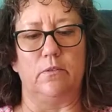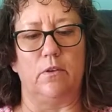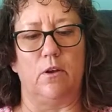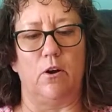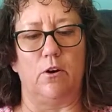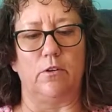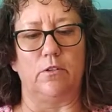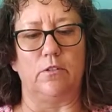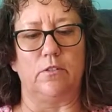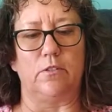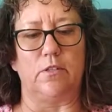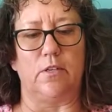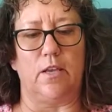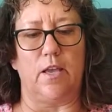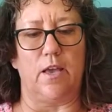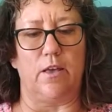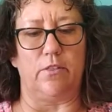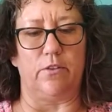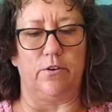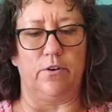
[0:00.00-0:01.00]
hearts
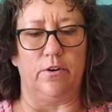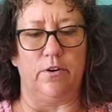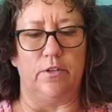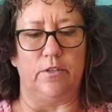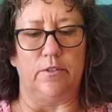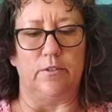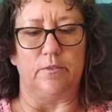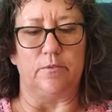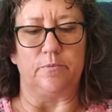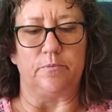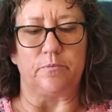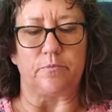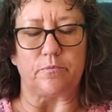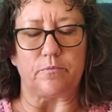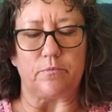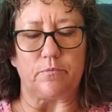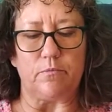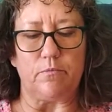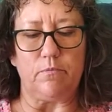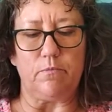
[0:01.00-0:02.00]
together,
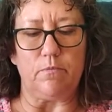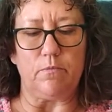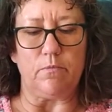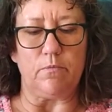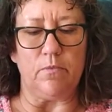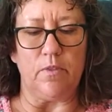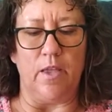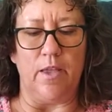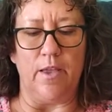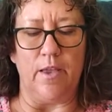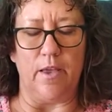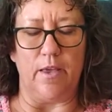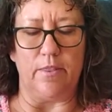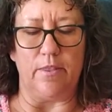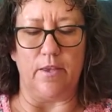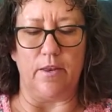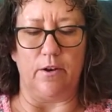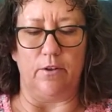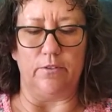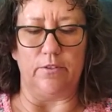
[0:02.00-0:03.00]
and
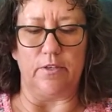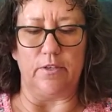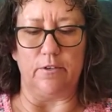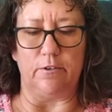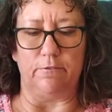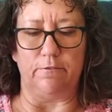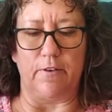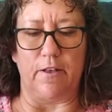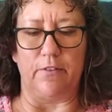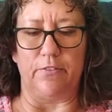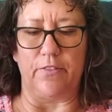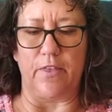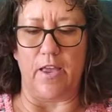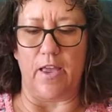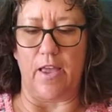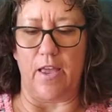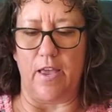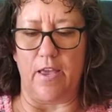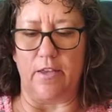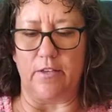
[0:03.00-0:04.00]
then I'll needle felt the
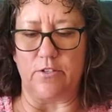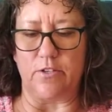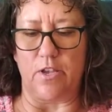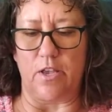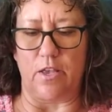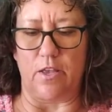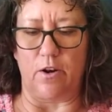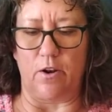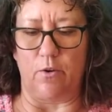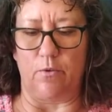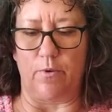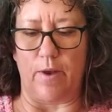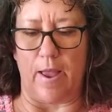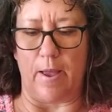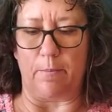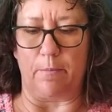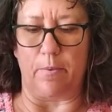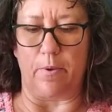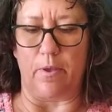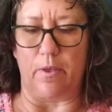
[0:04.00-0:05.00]
edge, and I'll
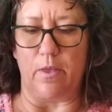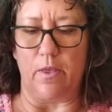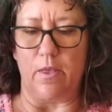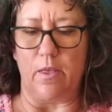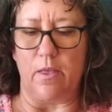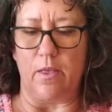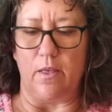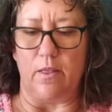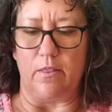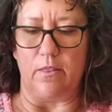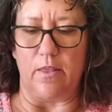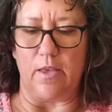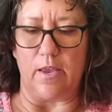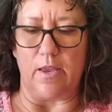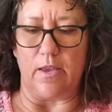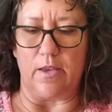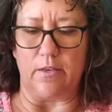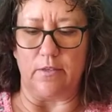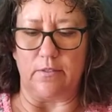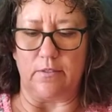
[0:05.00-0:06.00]
wrap the
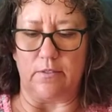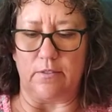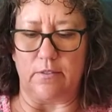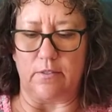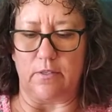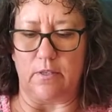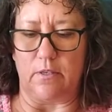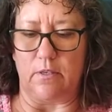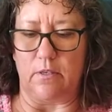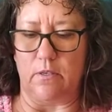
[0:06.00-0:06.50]
ends